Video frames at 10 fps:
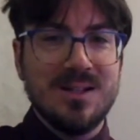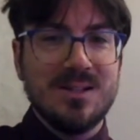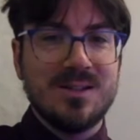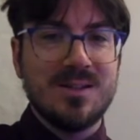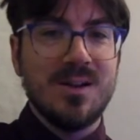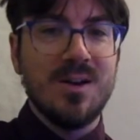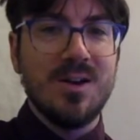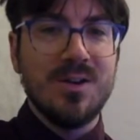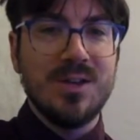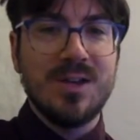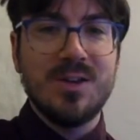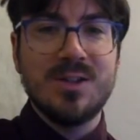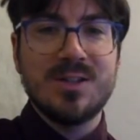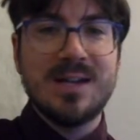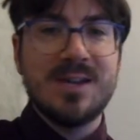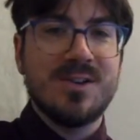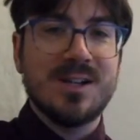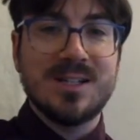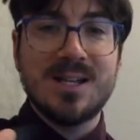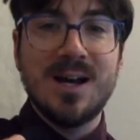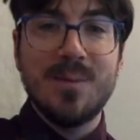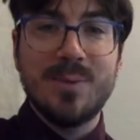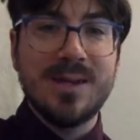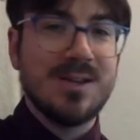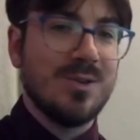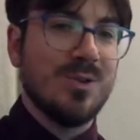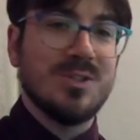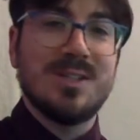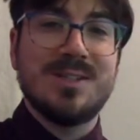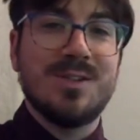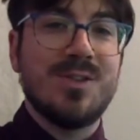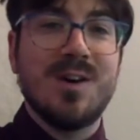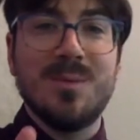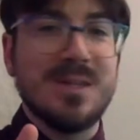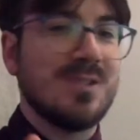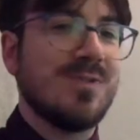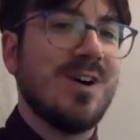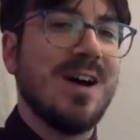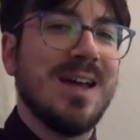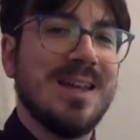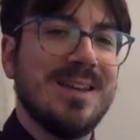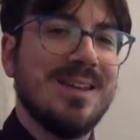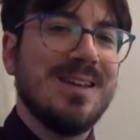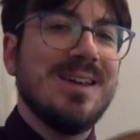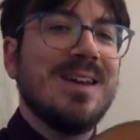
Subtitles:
So you can use either a guitar pick or just your thumb is fine.